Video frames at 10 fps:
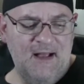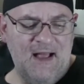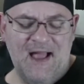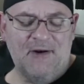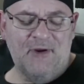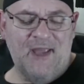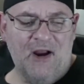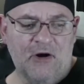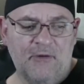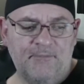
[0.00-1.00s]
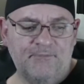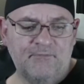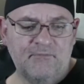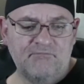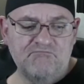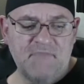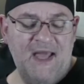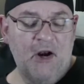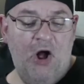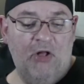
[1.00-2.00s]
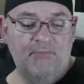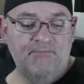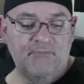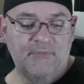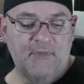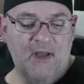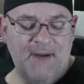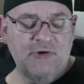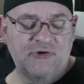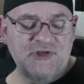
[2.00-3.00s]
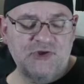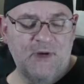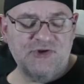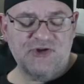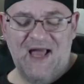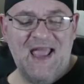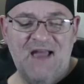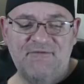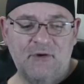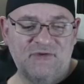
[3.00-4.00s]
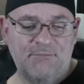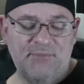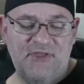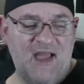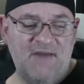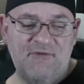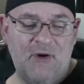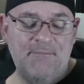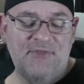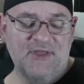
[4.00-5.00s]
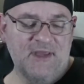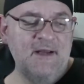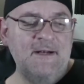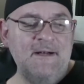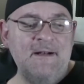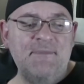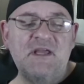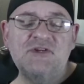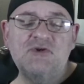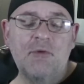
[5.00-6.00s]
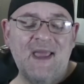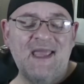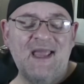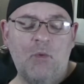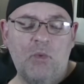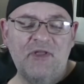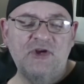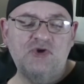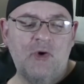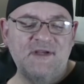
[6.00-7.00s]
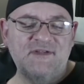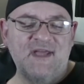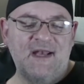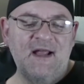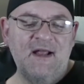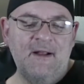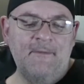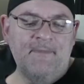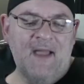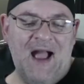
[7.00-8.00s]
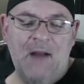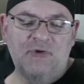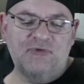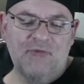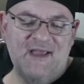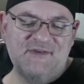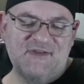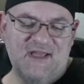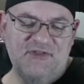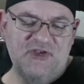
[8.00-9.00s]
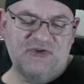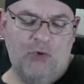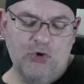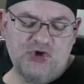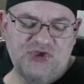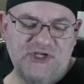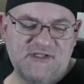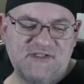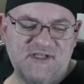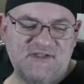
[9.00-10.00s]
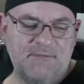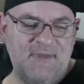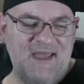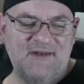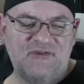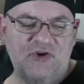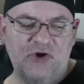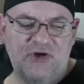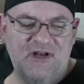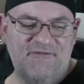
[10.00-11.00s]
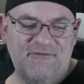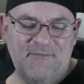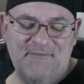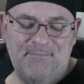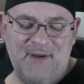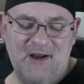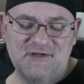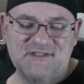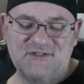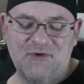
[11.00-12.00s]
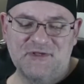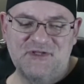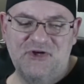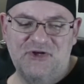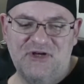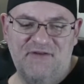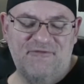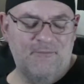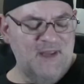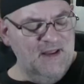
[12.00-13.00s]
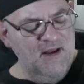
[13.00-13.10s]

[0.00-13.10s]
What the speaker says: I don't care at all about your situation. I have no sympathy. I have no empathy because you're making a willing choice that I was raised in this horseshit system. It's good enough for my parents, so it's good enough for me.